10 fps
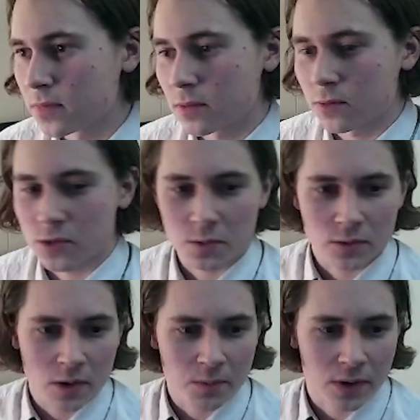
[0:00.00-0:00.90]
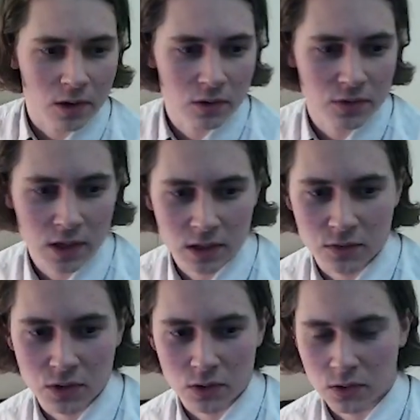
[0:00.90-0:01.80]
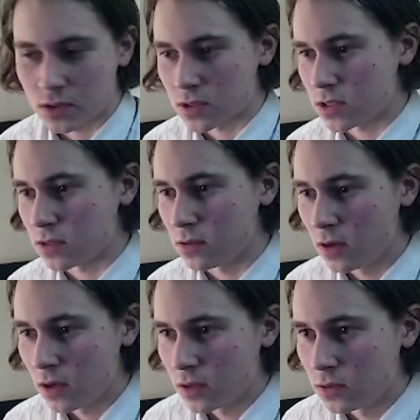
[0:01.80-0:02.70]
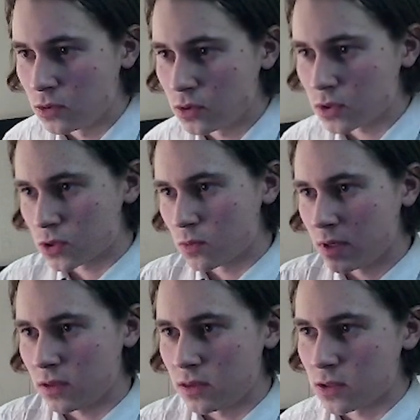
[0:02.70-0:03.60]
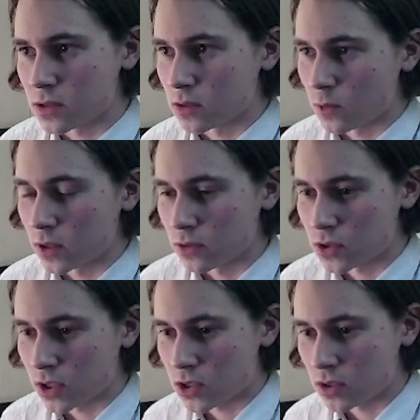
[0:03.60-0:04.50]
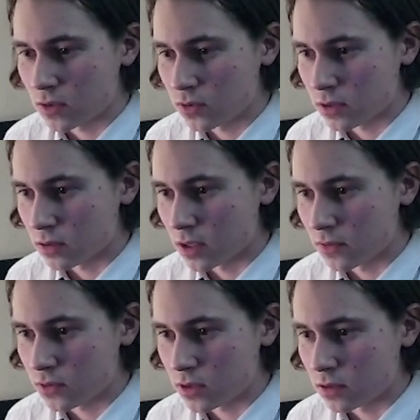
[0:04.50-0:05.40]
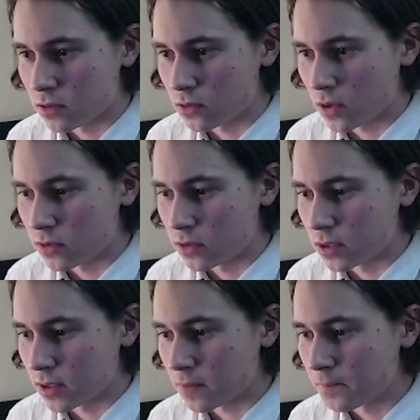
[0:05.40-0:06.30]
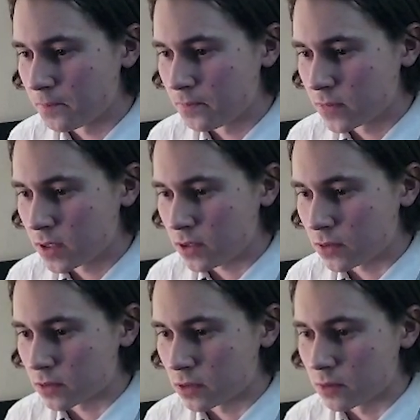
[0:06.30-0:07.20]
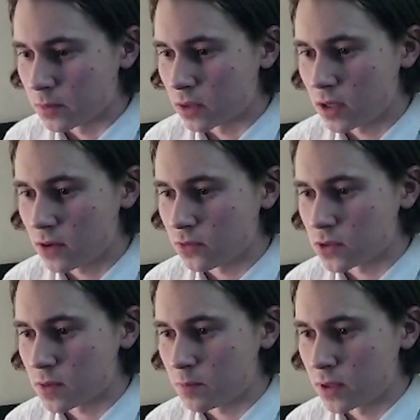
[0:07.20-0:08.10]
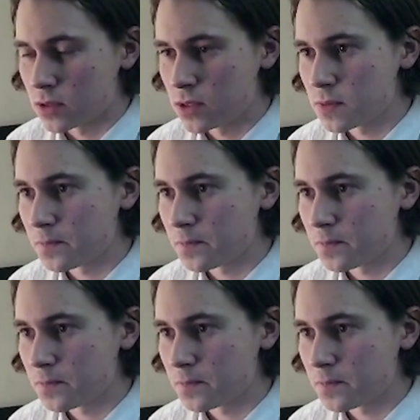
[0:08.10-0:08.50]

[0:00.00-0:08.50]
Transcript: Was quite proud of that, even though you can see doing so many things in one illustration definitely left the rendering here a little bit rough in some parts.